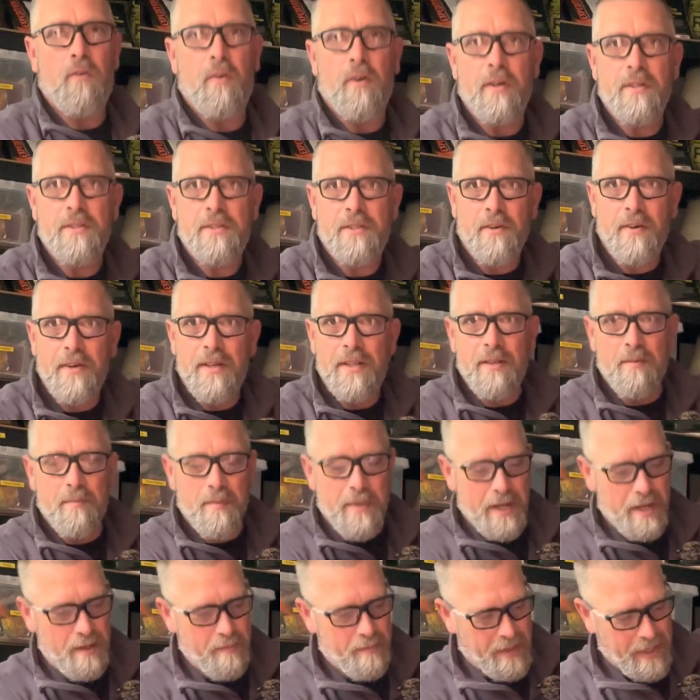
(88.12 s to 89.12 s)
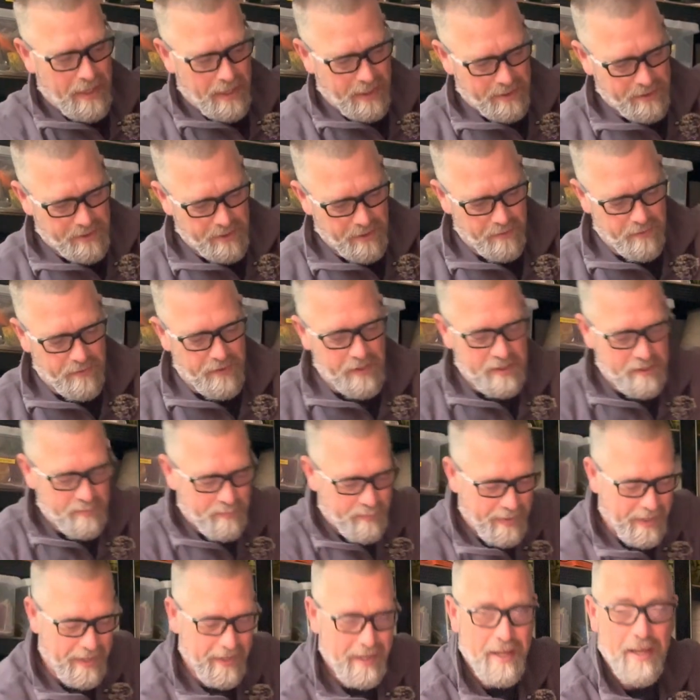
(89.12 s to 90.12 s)
Right, so in the main bag, so this
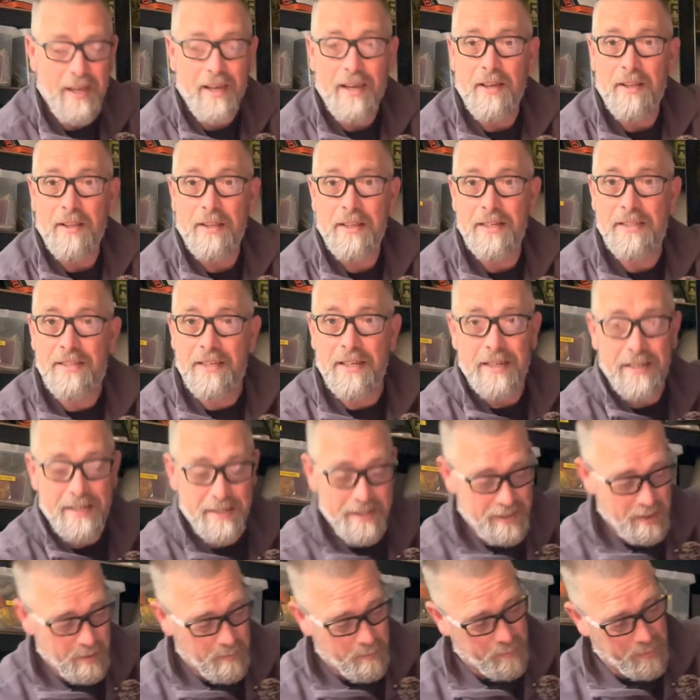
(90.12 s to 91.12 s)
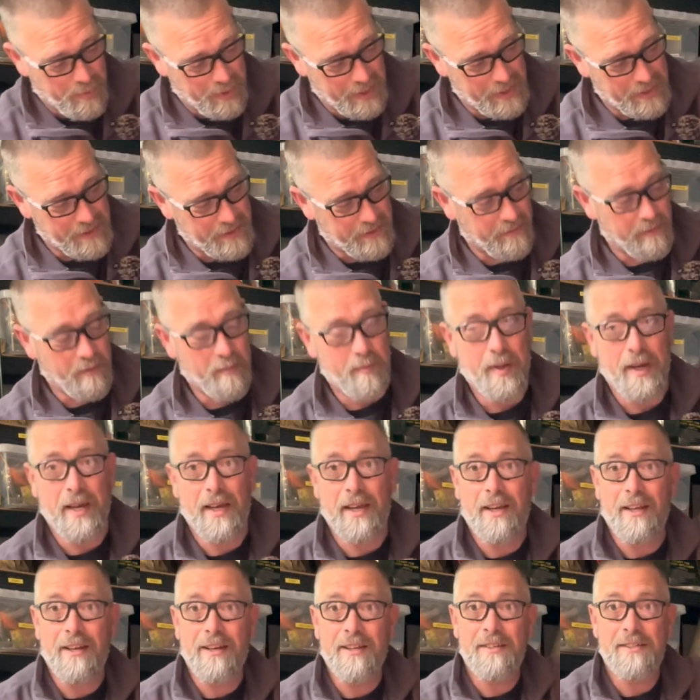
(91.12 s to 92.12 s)
bag here, this is a beast of a
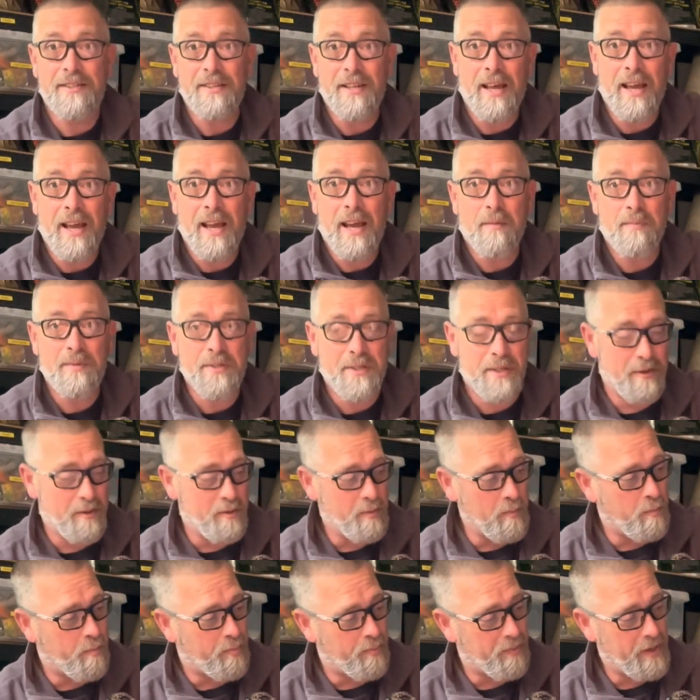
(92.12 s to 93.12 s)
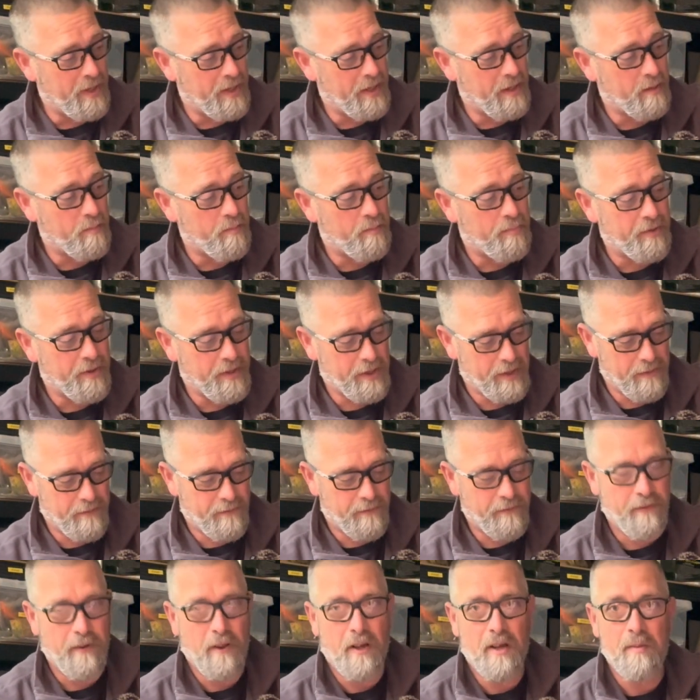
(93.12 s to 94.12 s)
bag, and it's an absolute
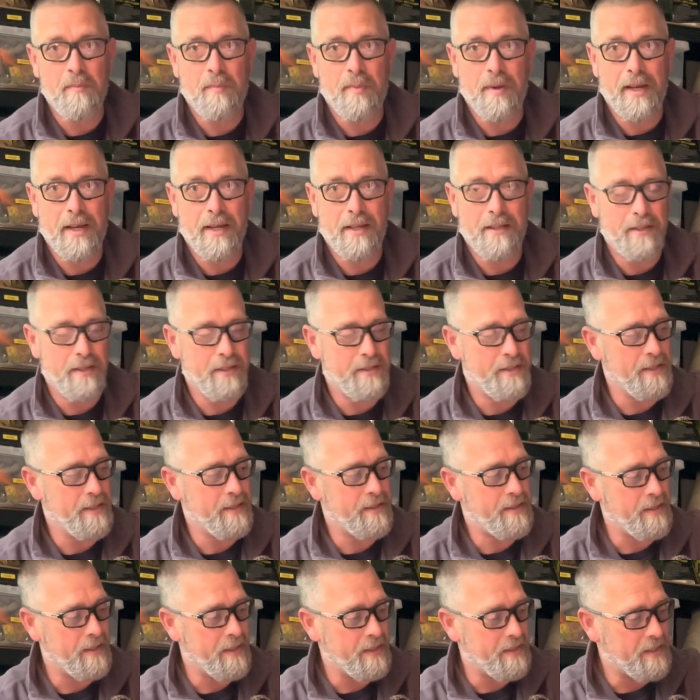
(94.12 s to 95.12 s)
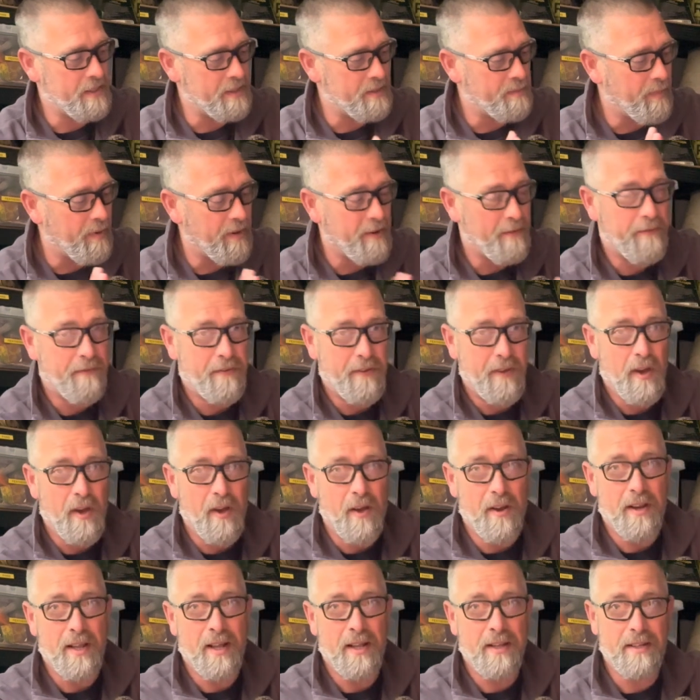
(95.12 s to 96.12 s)
brilliant flight bag this is. So this is by
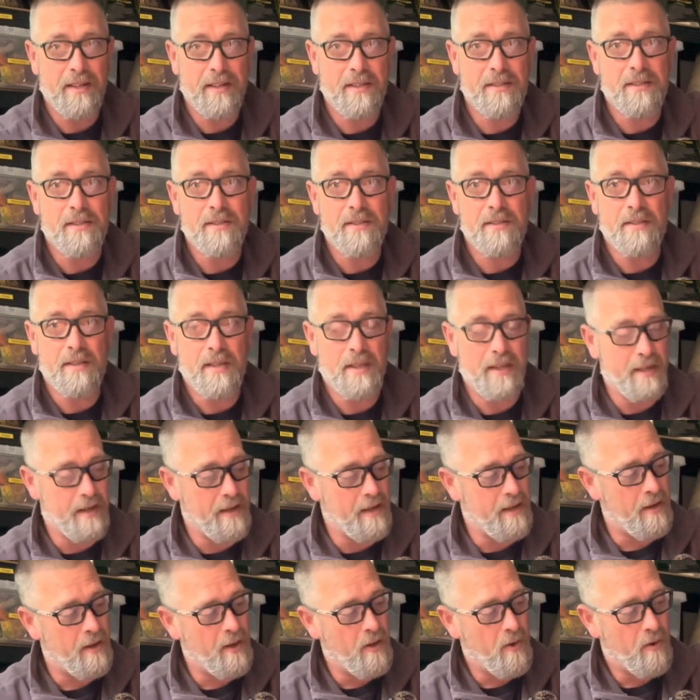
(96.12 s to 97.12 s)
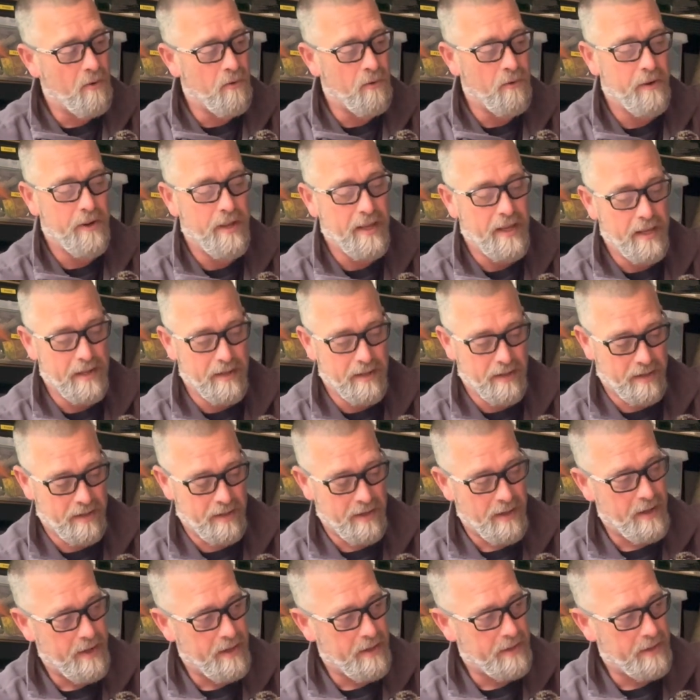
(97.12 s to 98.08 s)
Fjern, and this is the Oreda.